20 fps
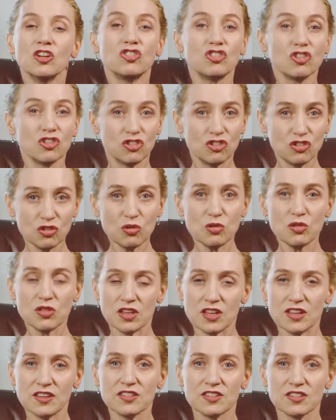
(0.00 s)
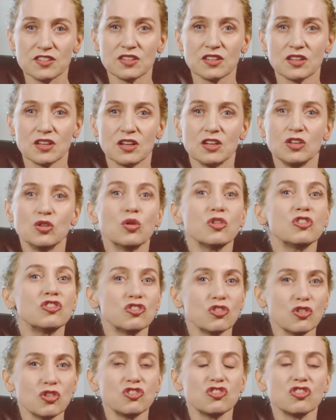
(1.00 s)
To do this, your
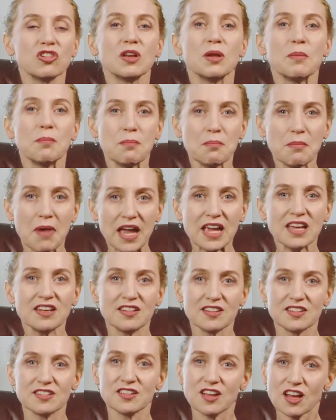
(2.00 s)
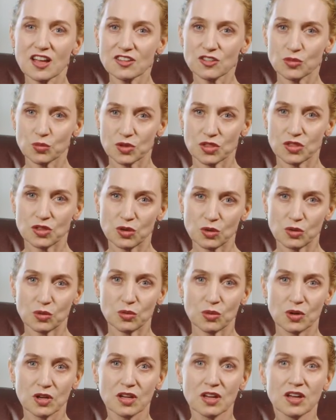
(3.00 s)
surgeon may discuss with
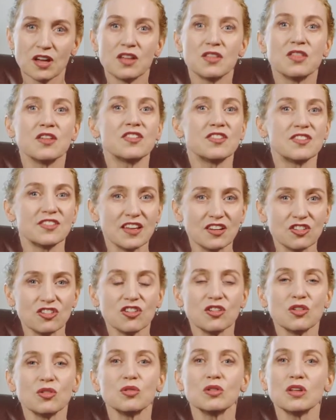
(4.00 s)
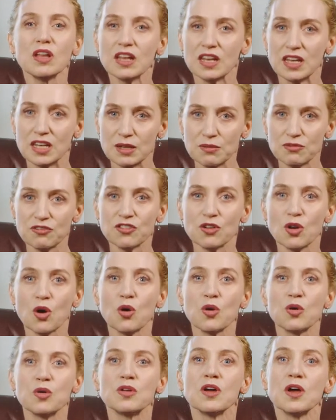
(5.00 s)
you the sentinel lymph
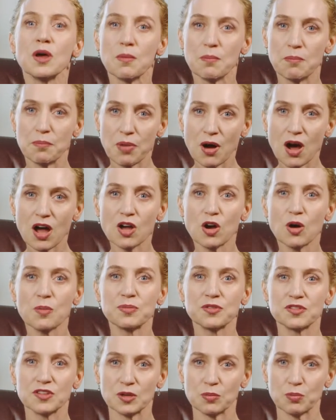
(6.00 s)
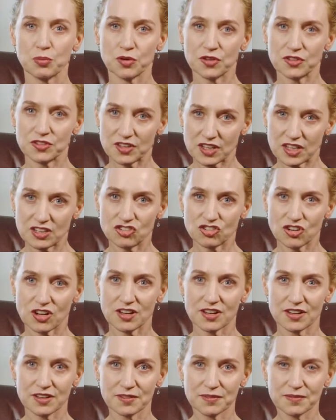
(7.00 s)
node biopsy procedure.
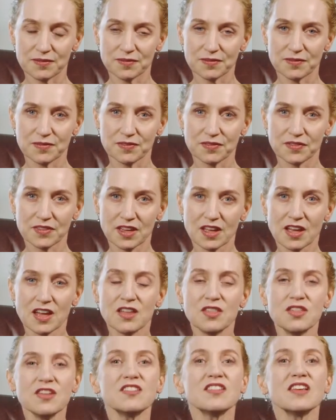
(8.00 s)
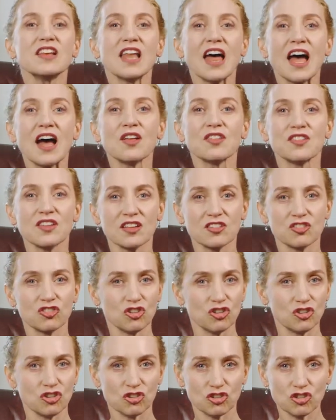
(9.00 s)
This allows us
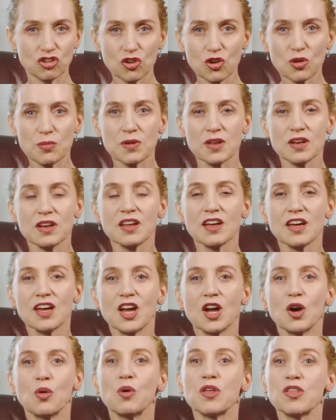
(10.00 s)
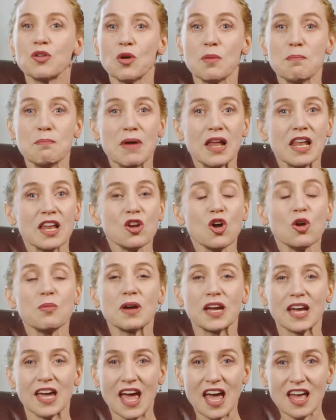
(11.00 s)
to determine whether a
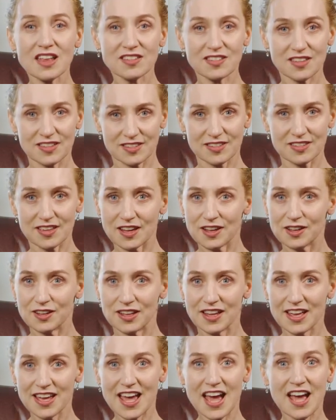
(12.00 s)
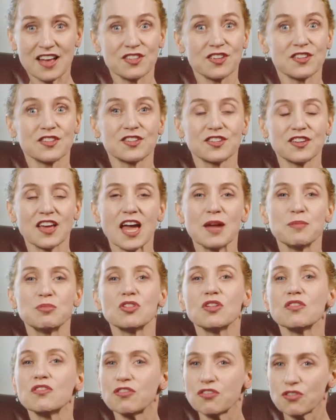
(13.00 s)
melanoma cancer cell has escaped
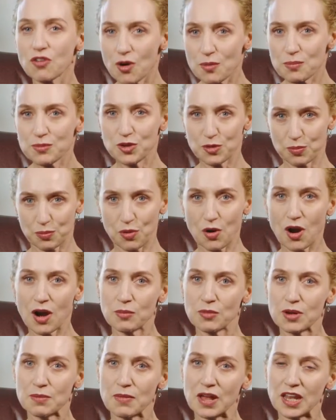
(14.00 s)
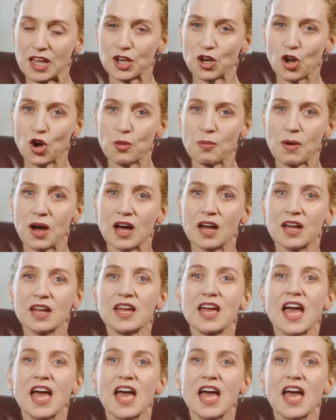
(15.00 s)
from your primary melanoma